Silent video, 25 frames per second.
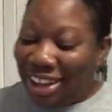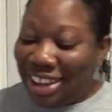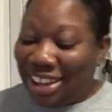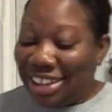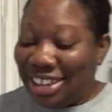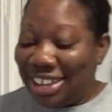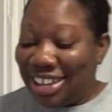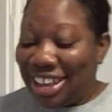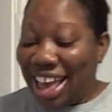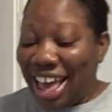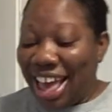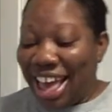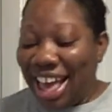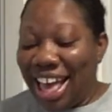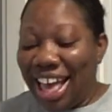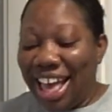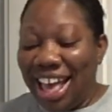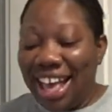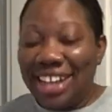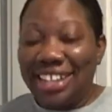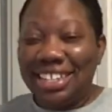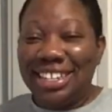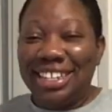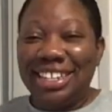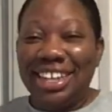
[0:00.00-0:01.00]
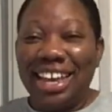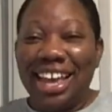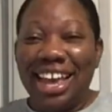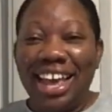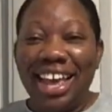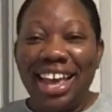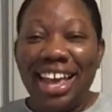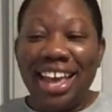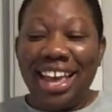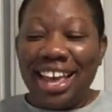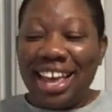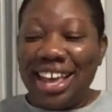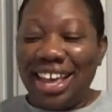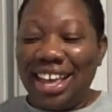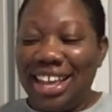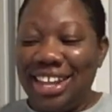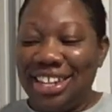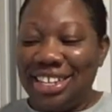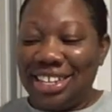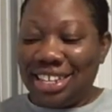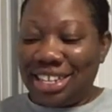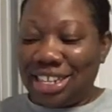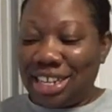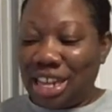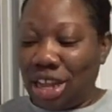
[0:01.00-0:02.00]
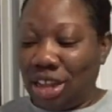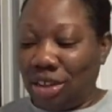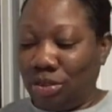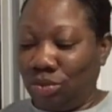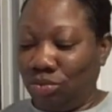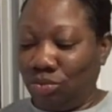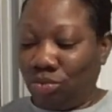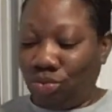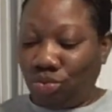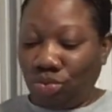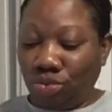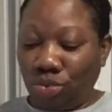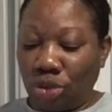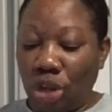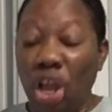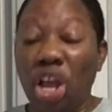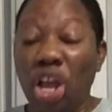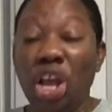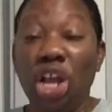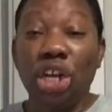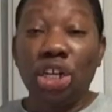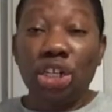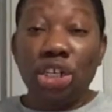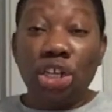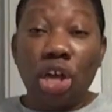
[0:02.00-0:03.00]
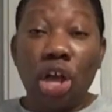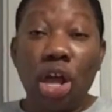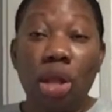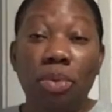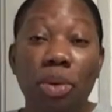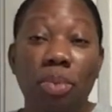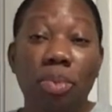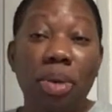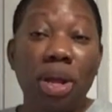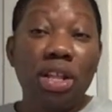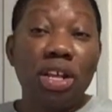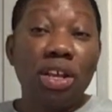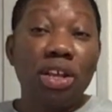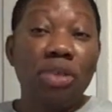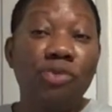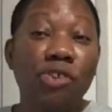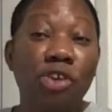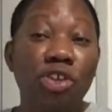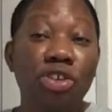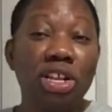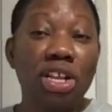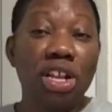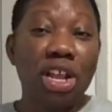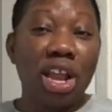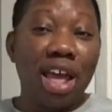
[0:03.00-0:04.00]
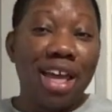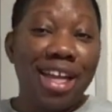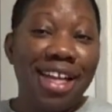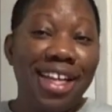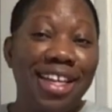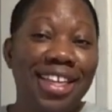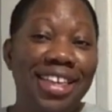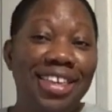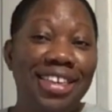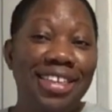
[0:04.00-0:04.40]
Yes, yes. Check on the pony phone too.